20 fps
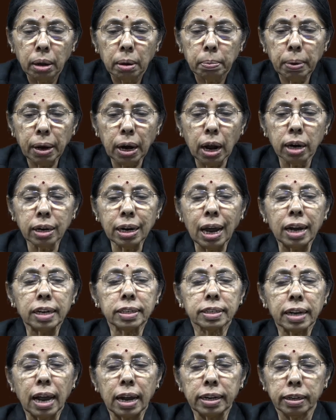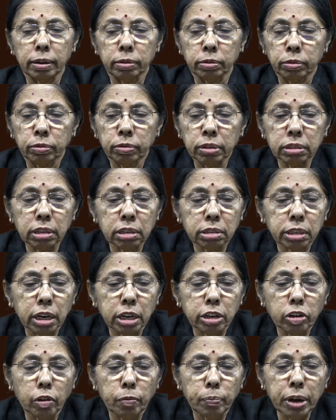Paran Hans Yadav was the
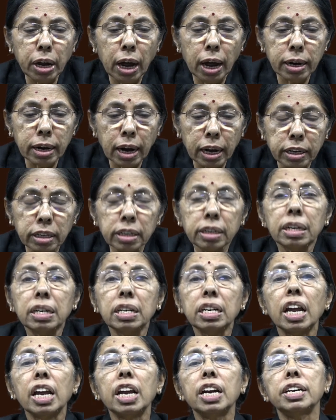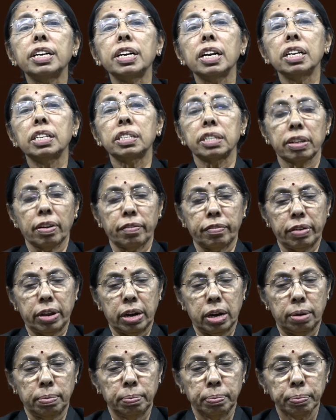state of Bihar,
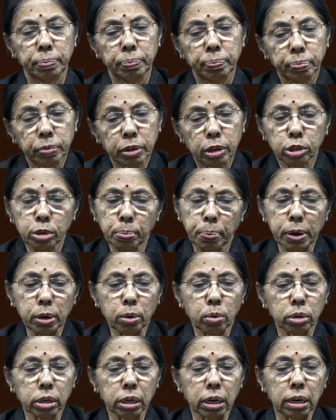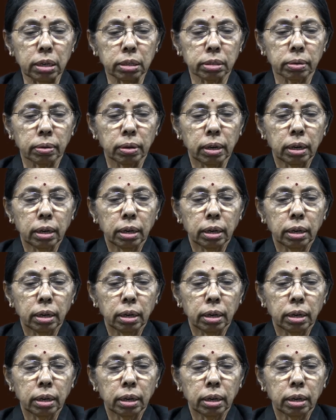1987 Supreme Court case,